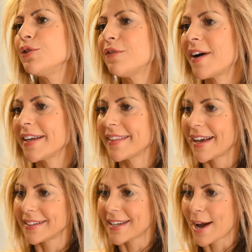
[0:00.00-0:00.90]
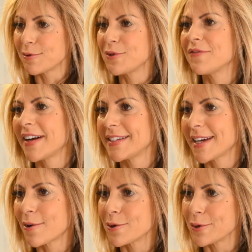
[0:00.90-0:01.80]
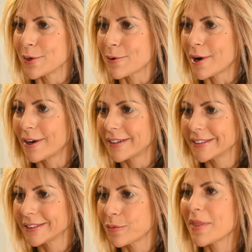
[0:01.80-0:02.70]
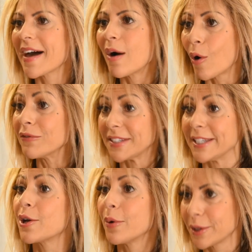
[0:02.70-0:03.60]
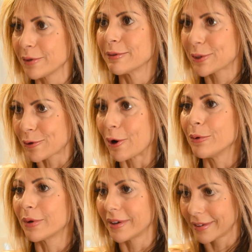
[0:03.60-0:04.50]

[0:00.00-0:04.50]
do you find that? How do you find out who you are? Without obviously going through a stroke.